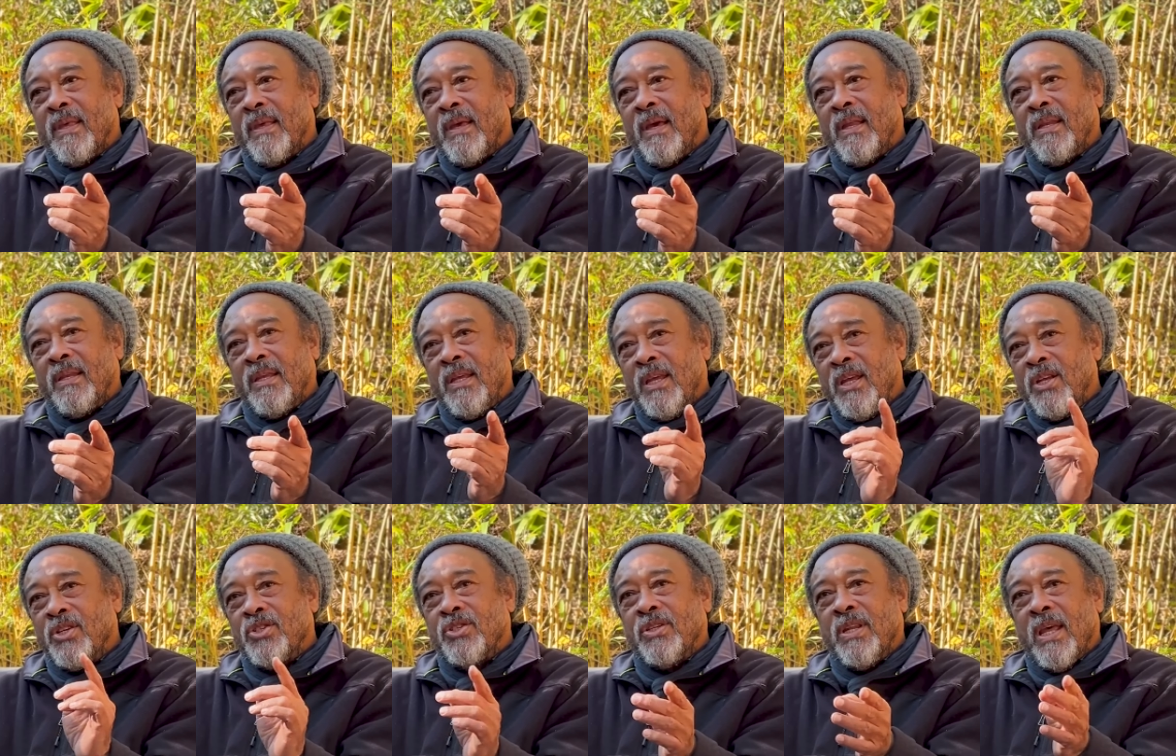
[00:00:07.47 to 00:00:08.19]
And
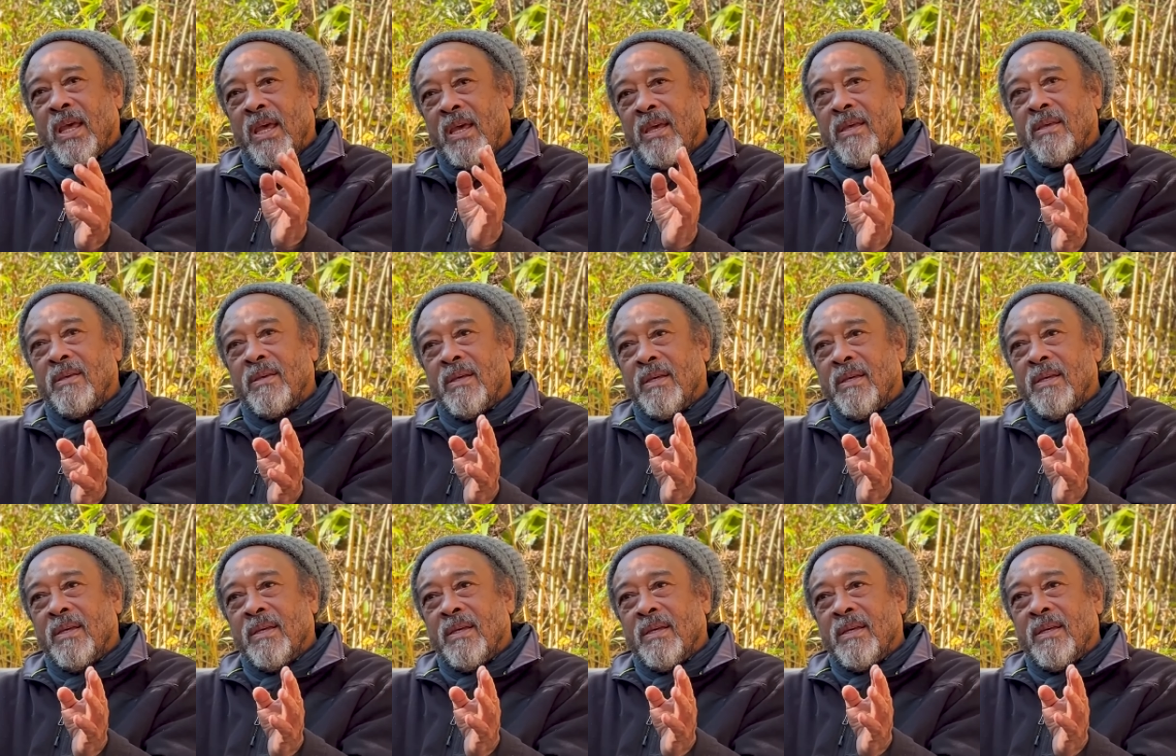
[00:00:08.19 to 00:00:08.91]
each day,
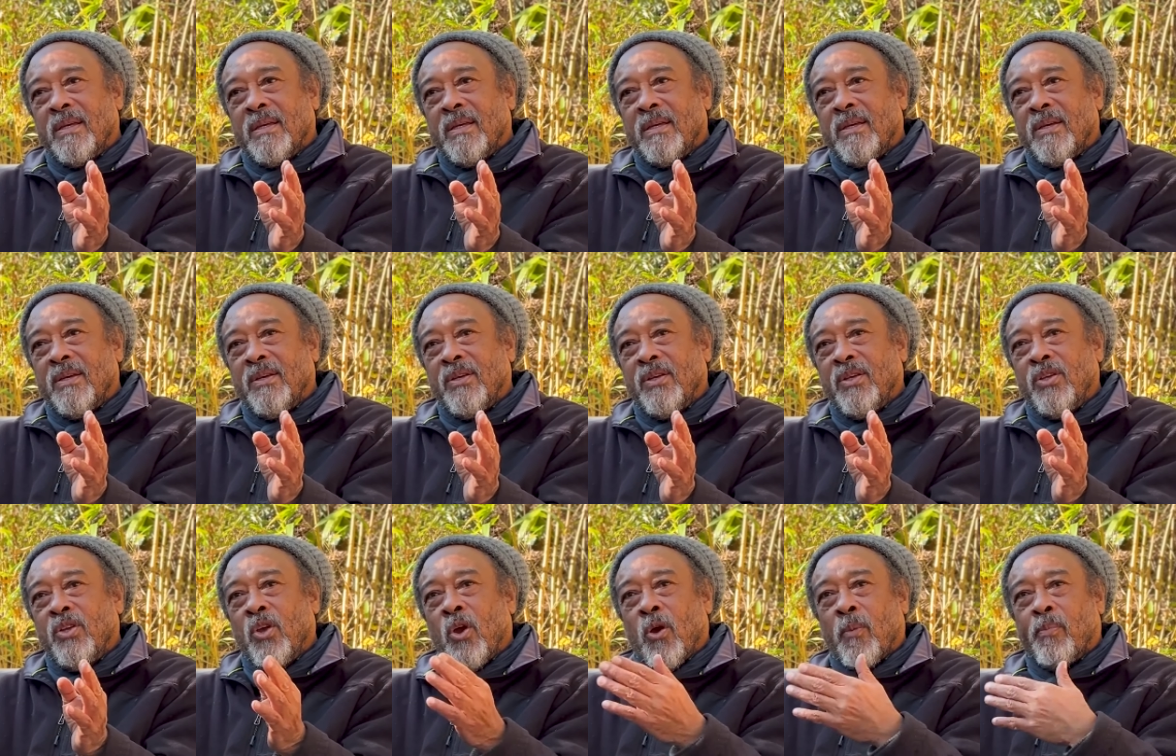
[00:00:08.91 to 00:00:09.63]

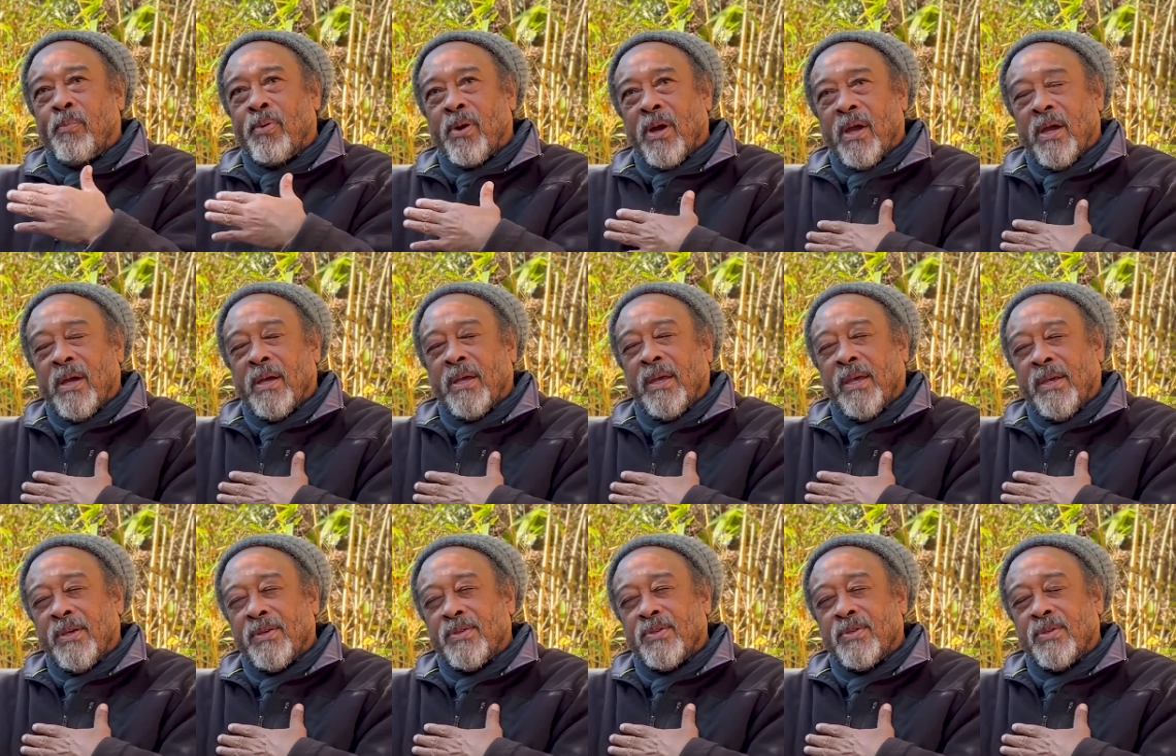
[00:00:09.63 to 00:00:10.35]
your prayer
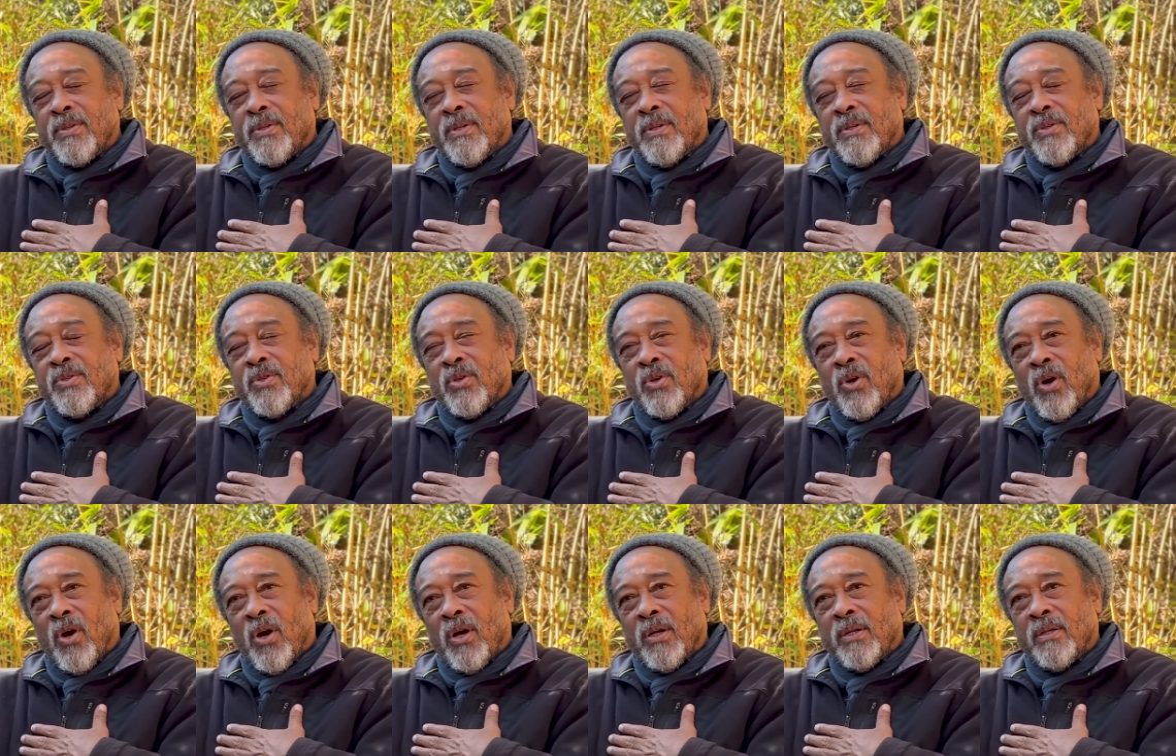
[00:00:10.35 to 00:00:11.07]
is to
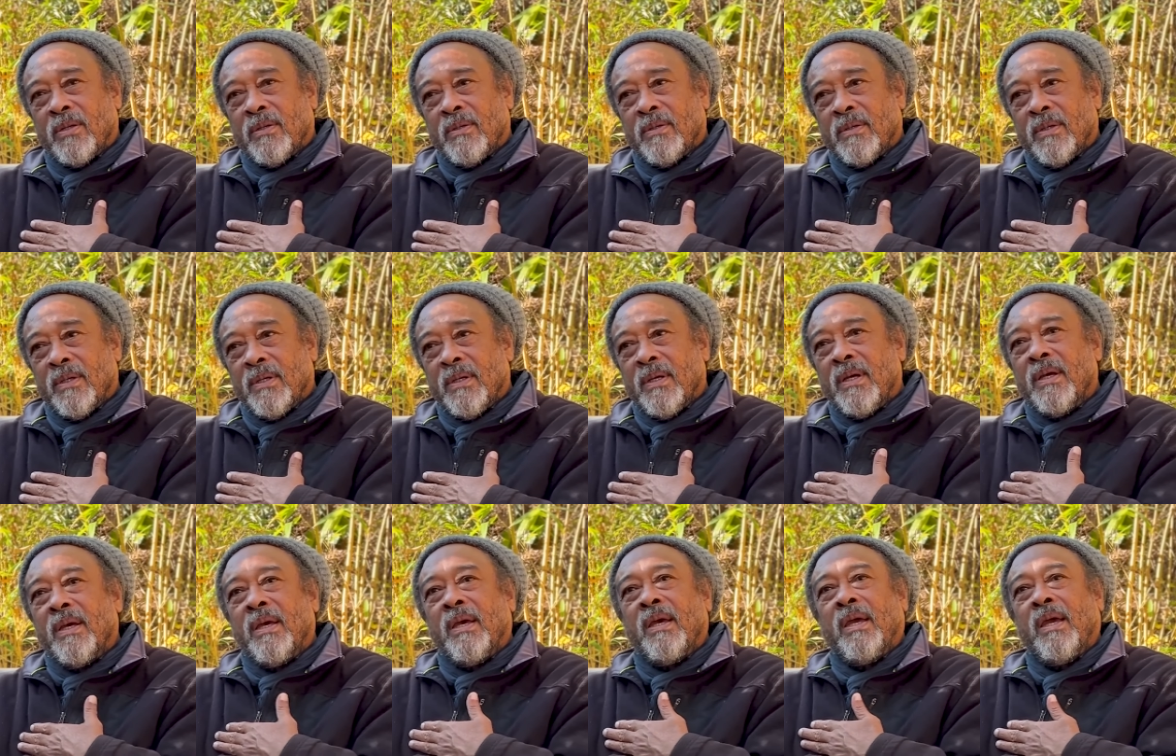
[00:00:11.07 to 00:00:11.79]
God,
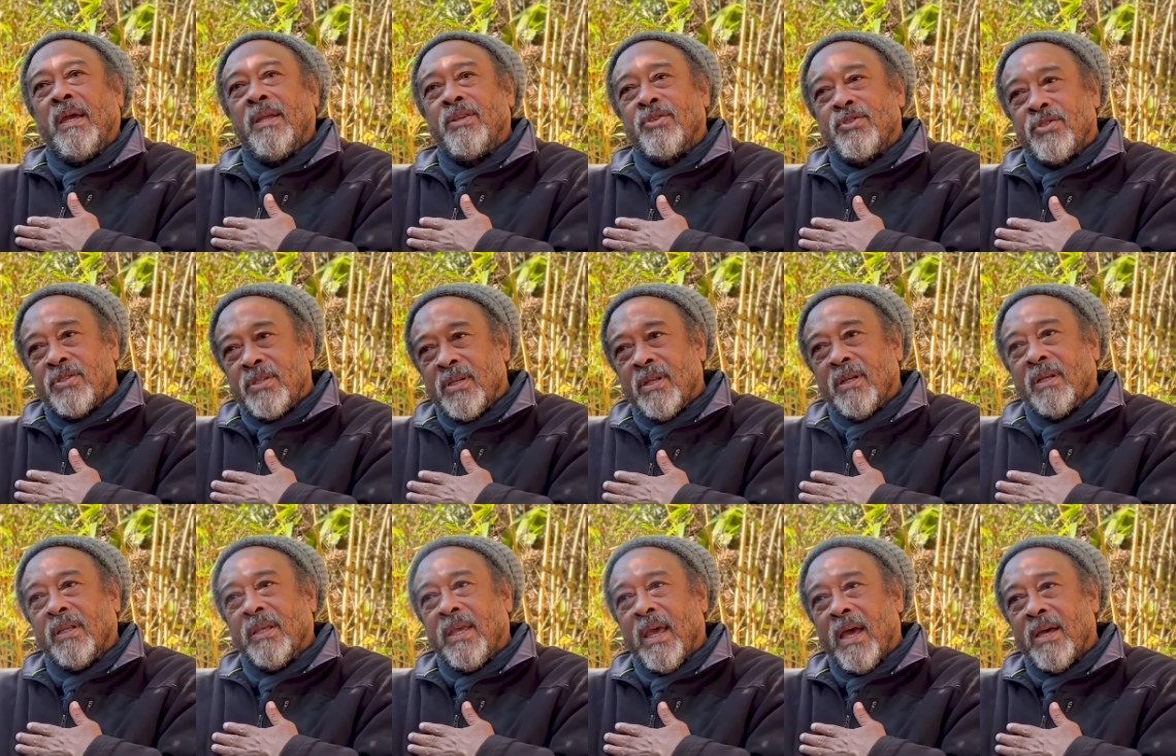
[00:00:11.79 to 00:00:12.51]
it's
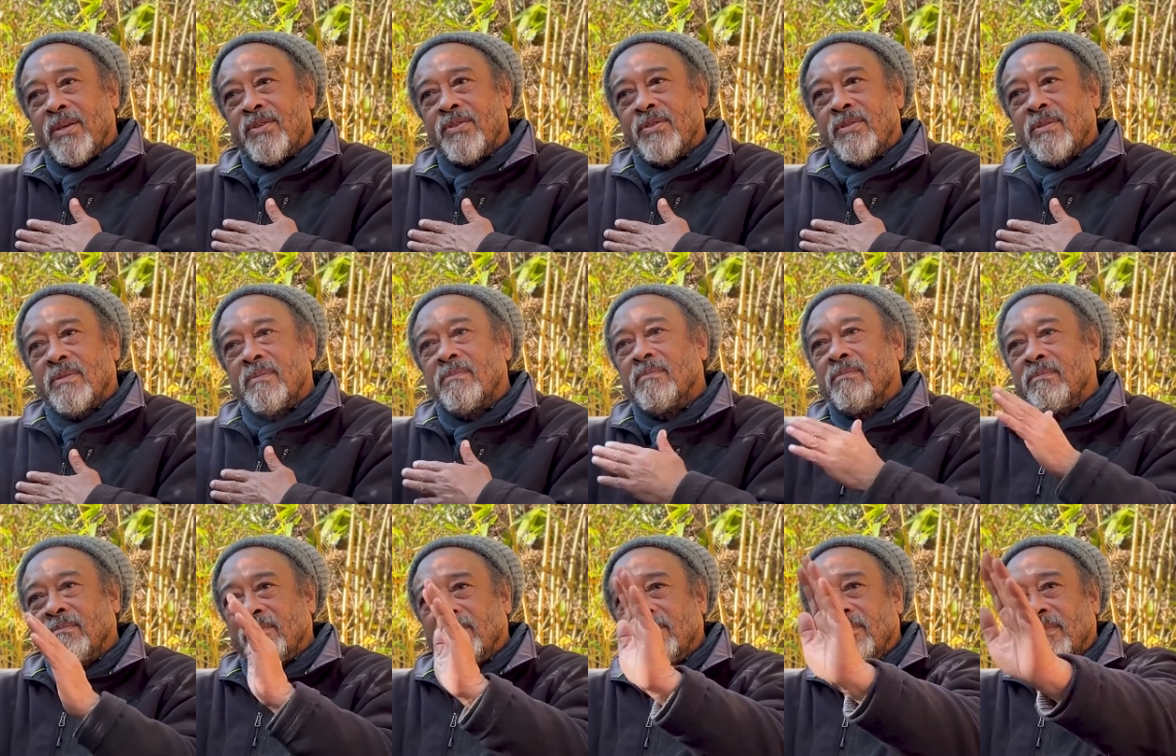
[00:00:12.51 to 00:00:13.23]
till yes.
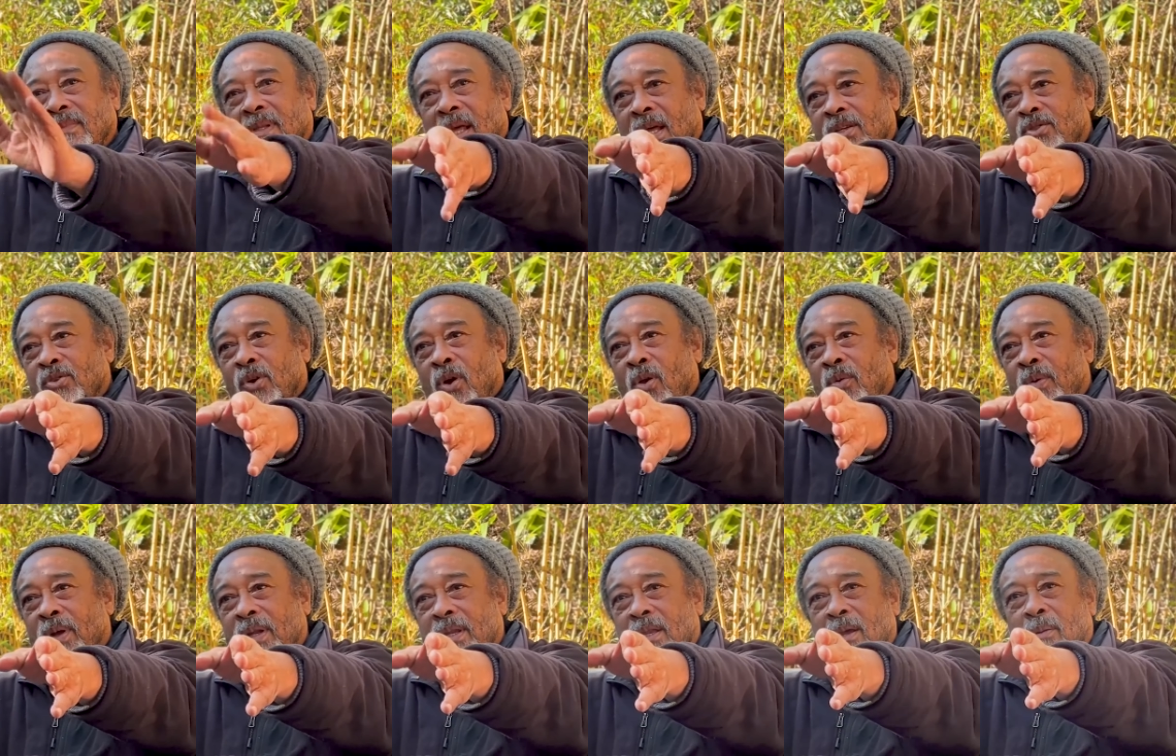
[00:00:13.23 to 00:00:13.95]
That's
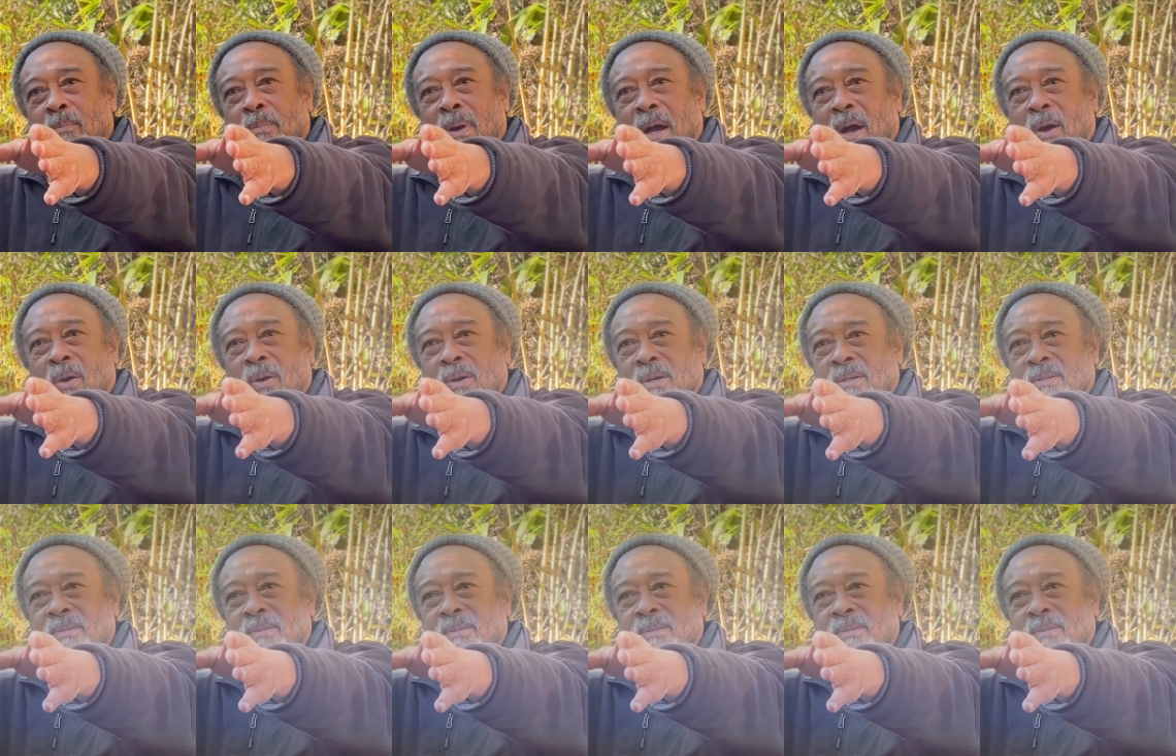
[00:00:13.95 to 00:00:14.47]
already a power.